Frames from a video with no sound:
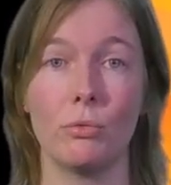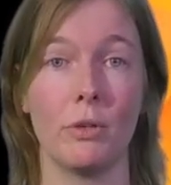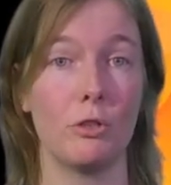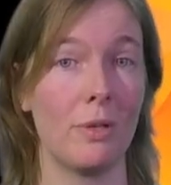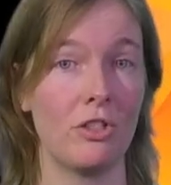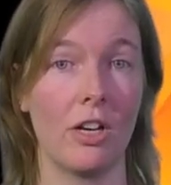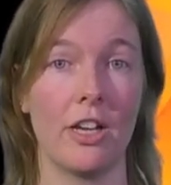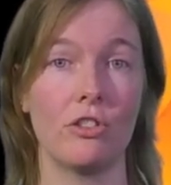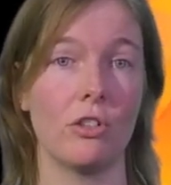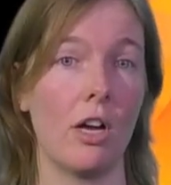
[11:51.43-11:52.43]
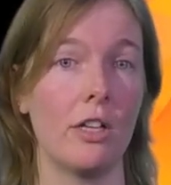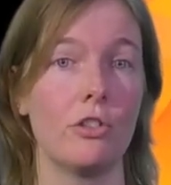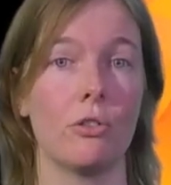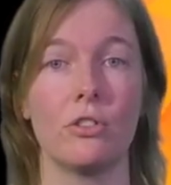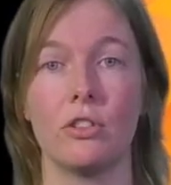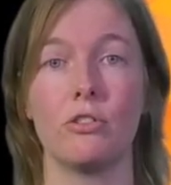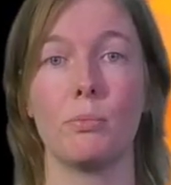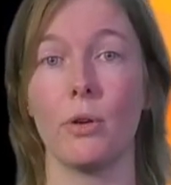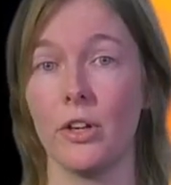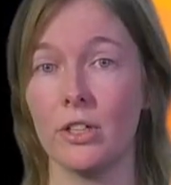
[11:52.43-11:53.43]
with specialized knowledge on assistive
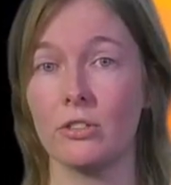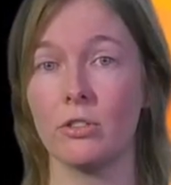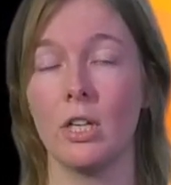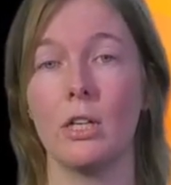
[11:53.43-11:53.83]
products